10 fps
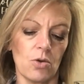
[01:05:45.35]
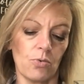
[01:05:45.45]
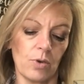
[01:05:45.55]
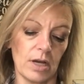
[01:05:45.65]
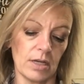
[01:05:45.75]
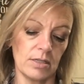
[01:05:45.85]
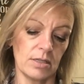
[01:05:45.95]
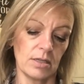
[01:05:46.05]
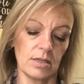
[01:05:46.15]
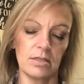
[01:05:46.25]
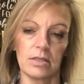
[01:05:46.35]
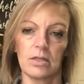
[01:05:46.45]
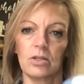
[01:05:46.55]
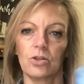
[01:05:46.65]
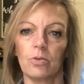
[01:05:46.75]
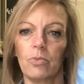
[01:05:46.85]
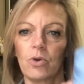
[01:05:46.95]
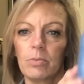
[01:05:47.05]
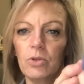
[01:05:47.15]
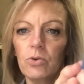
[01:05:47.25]
was this little
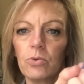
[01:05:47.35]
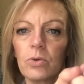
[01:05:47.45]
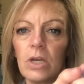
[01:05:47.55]
boy blue.